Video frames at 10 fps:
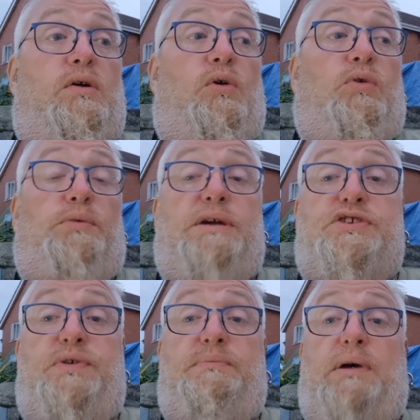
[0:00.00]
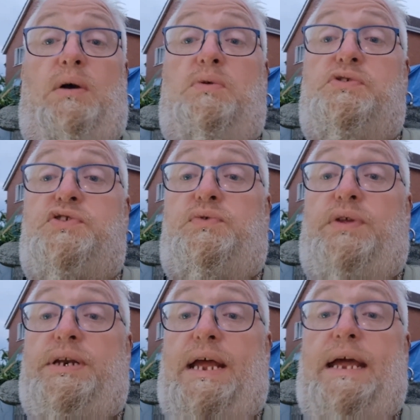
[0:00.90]
all the measuring bowls, all
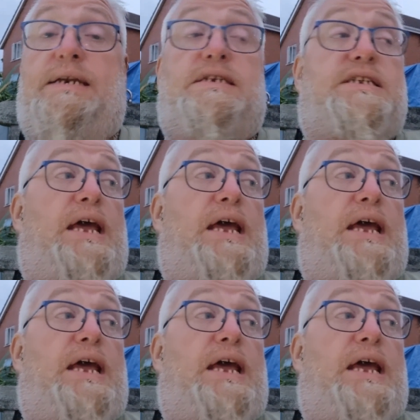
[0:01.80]
the nets,